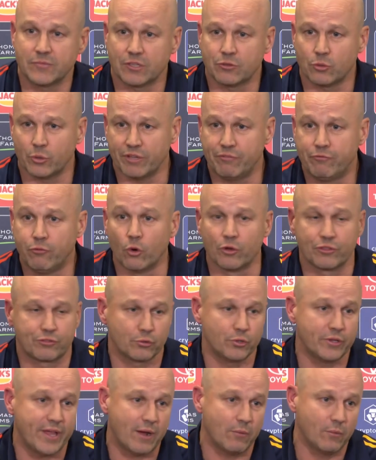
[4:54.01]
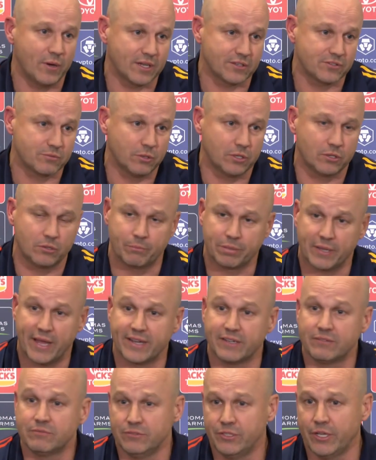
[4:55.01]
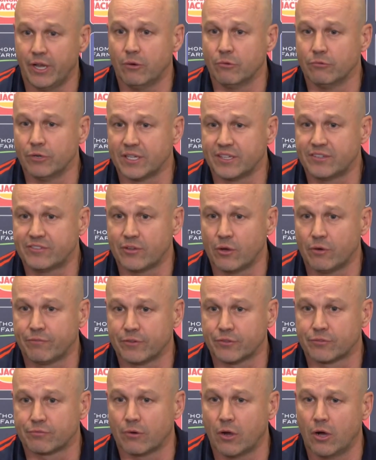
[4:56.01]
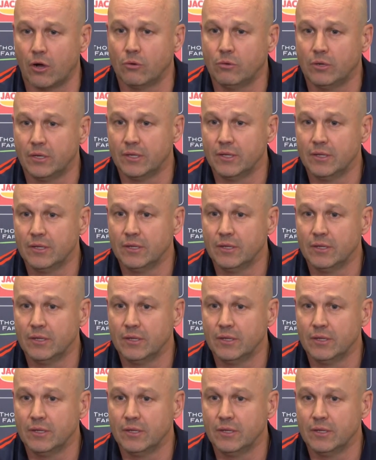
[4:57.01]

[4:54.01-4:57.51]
thought he fought through that well as well and played, you know, a really selfless role